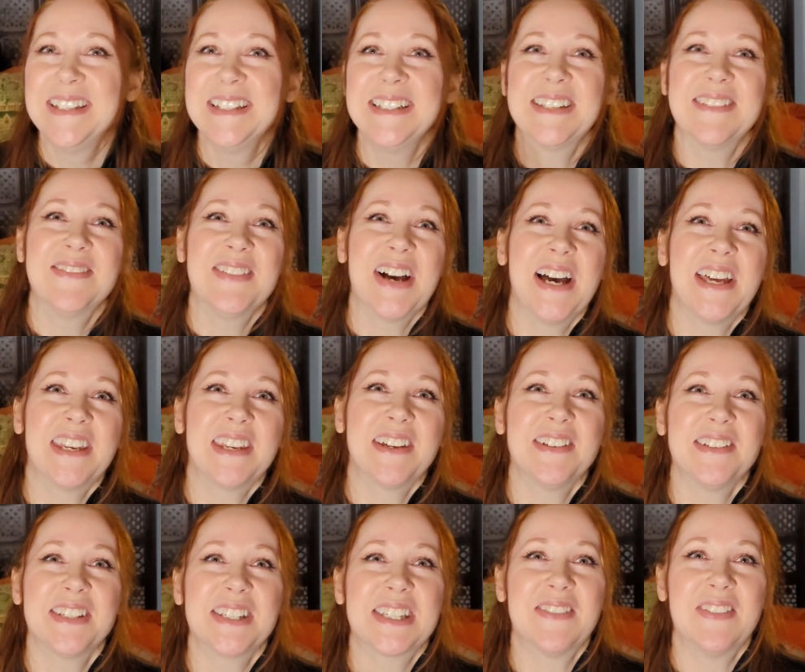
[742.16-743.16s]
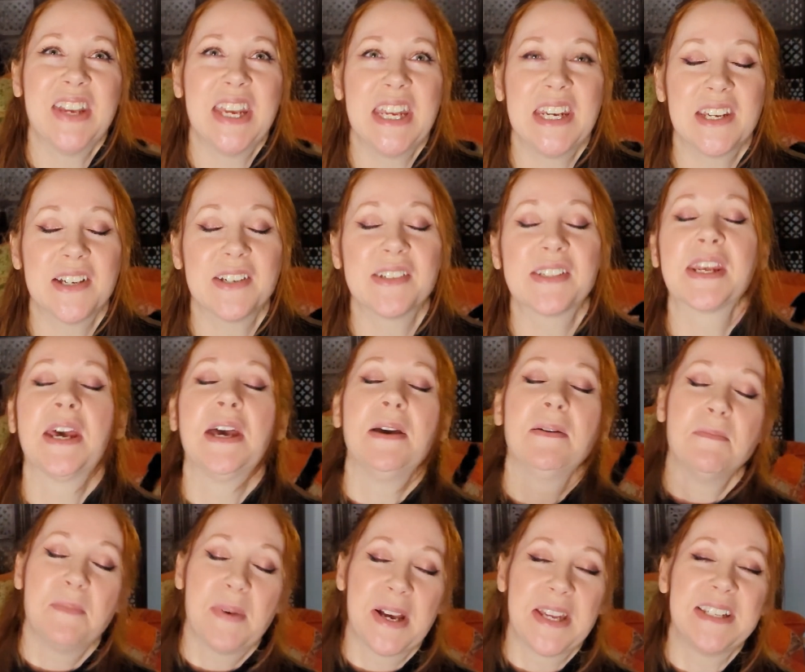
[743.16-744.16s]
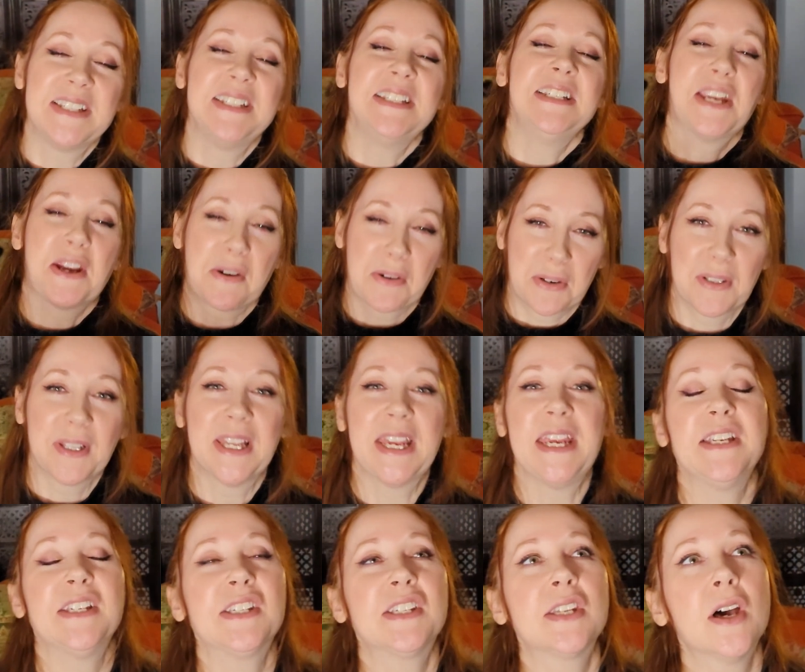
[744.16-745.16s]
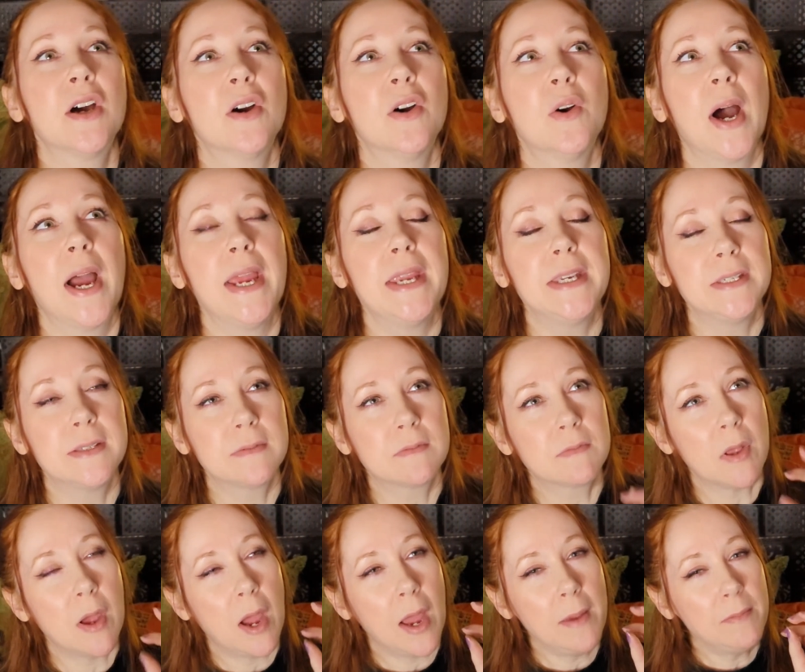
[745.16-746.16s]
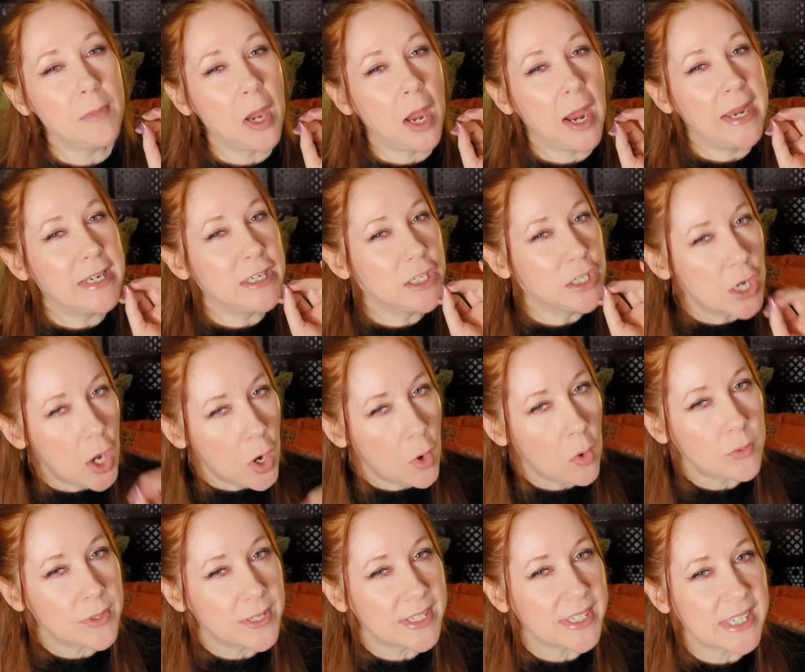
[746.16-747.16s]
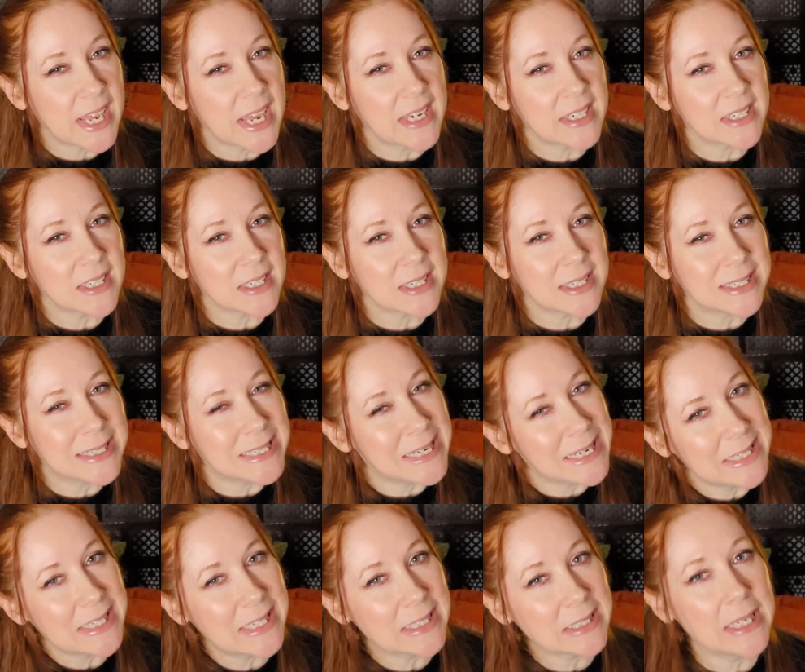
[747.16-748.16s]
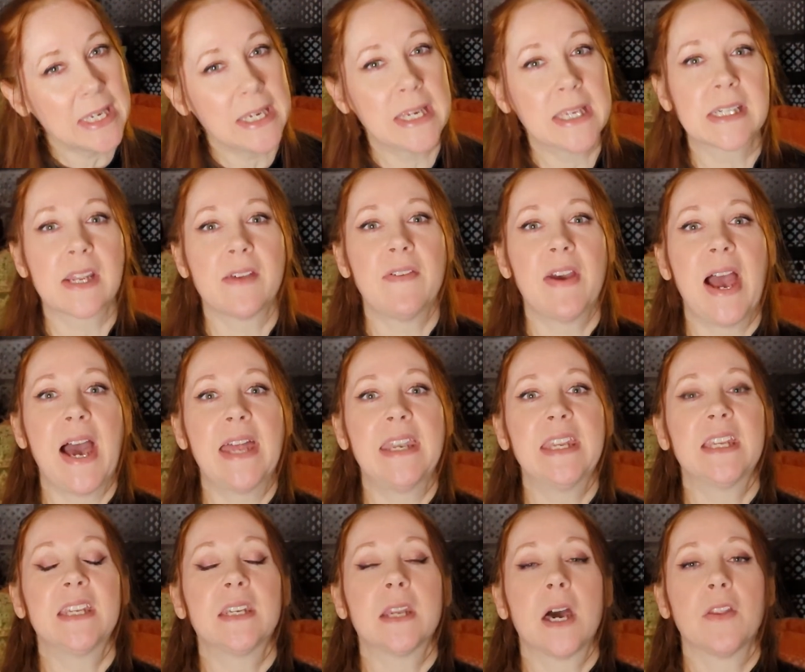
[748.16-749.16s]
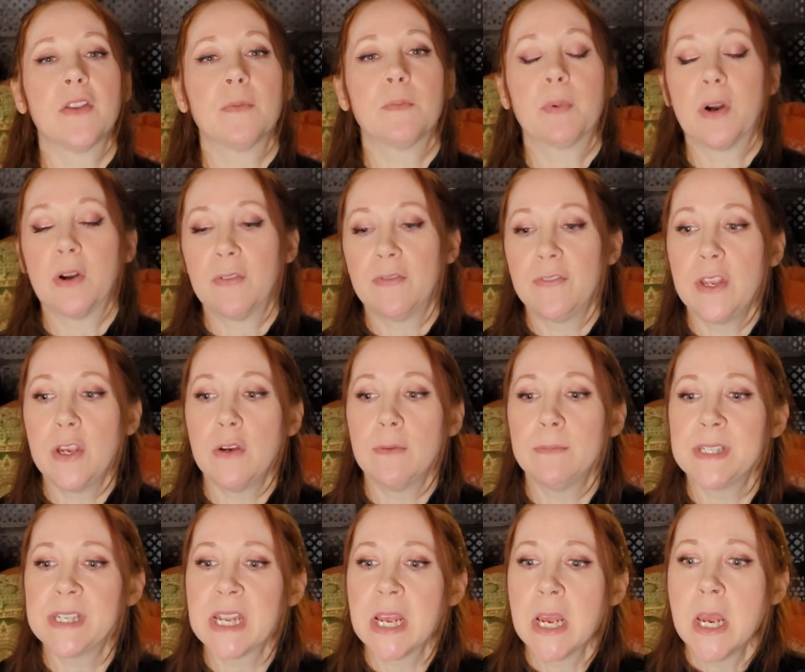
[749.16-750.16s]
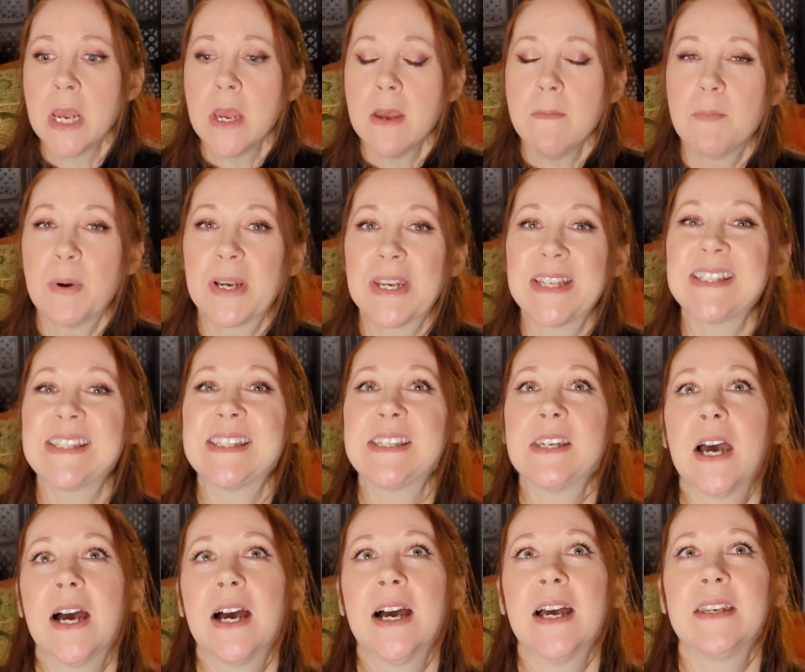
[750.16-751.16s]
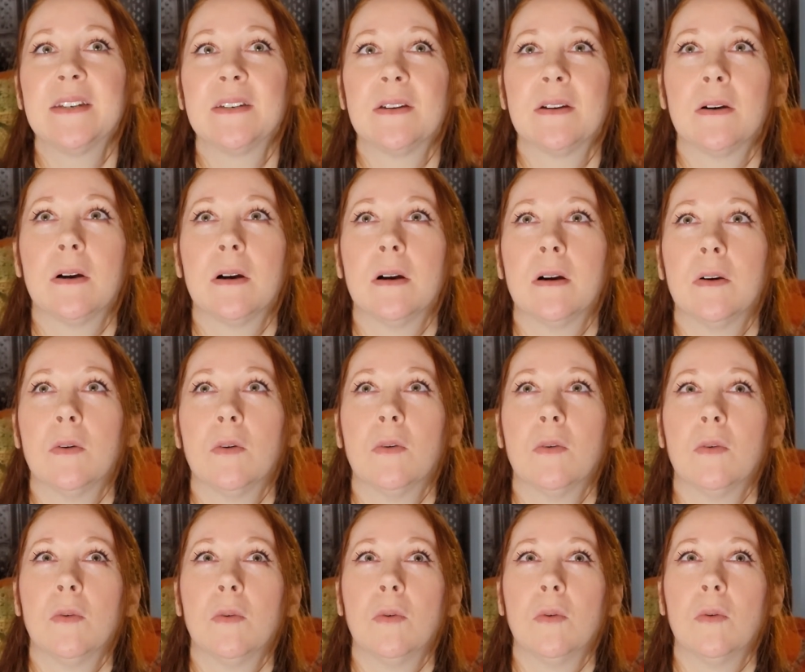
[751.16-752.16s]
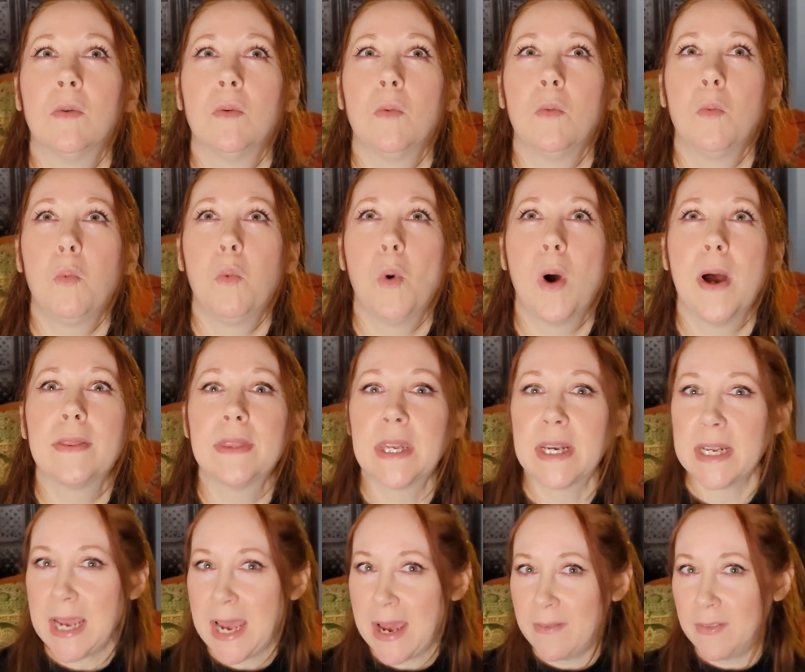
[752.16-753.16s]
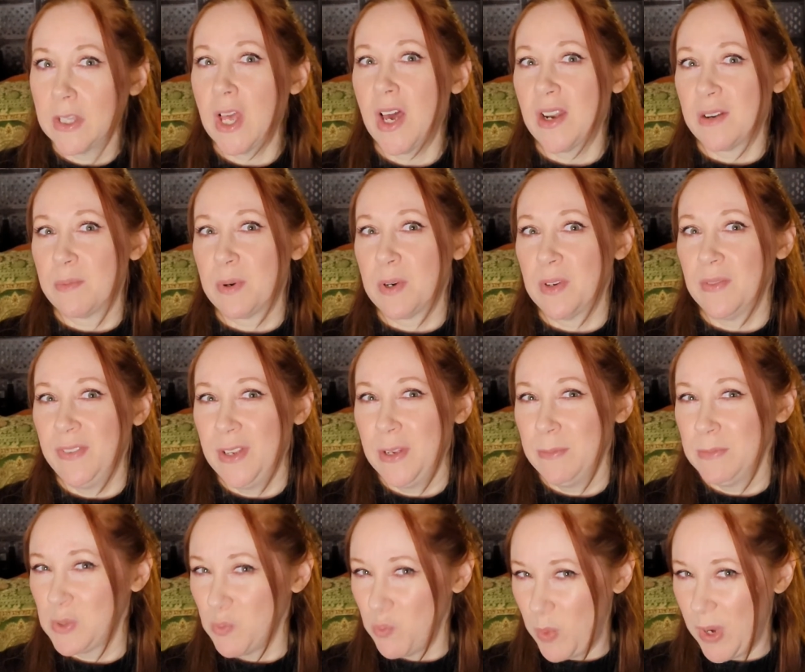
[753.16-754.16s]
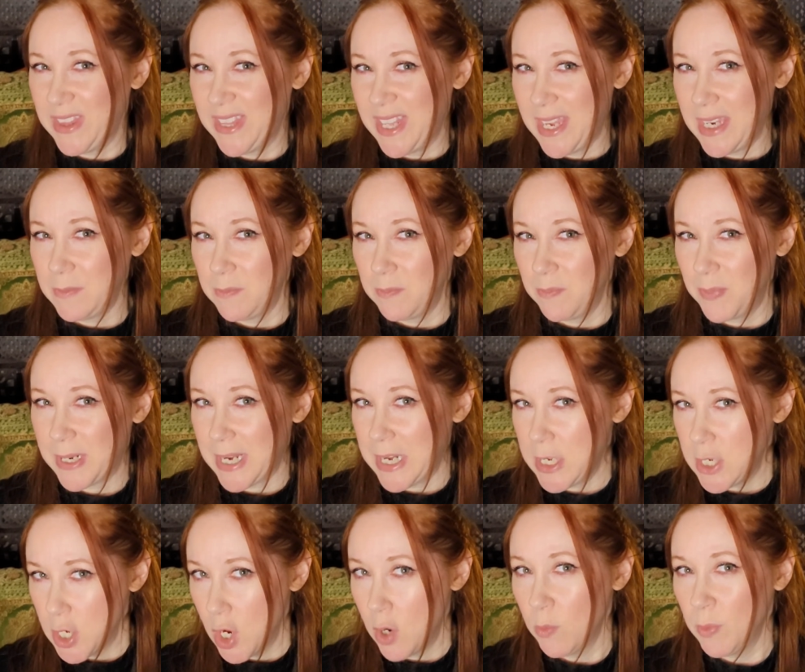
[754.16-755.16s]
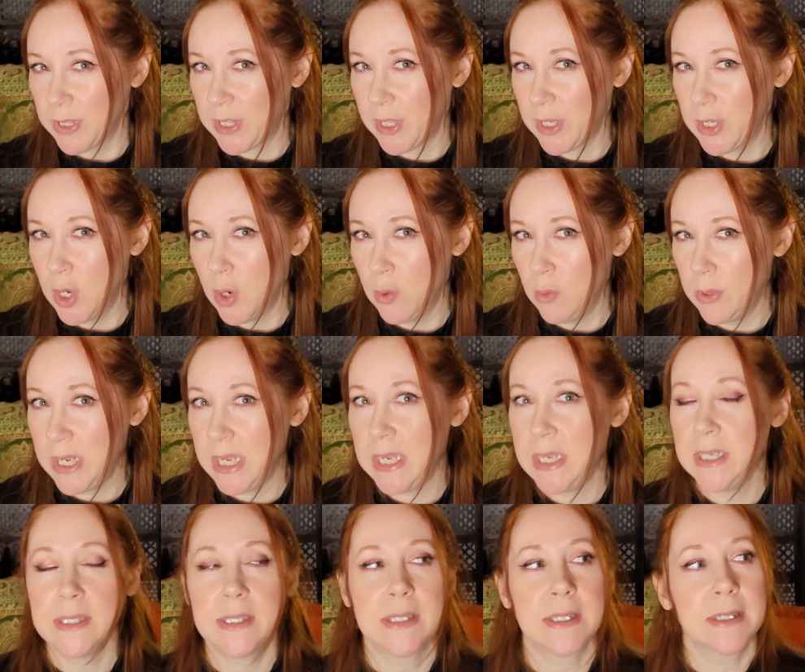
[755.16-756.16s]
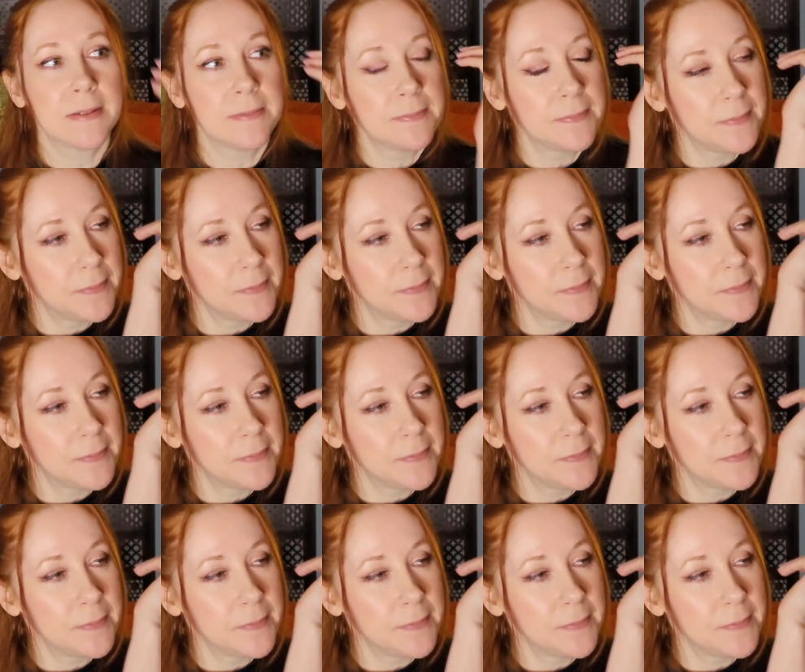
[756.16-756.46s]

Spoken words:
Tomatoes, but neroli. So I know the scent decently because I've had it in other perfumes, but it's not one that I have a lot of perfumes with it, but I know what the note is.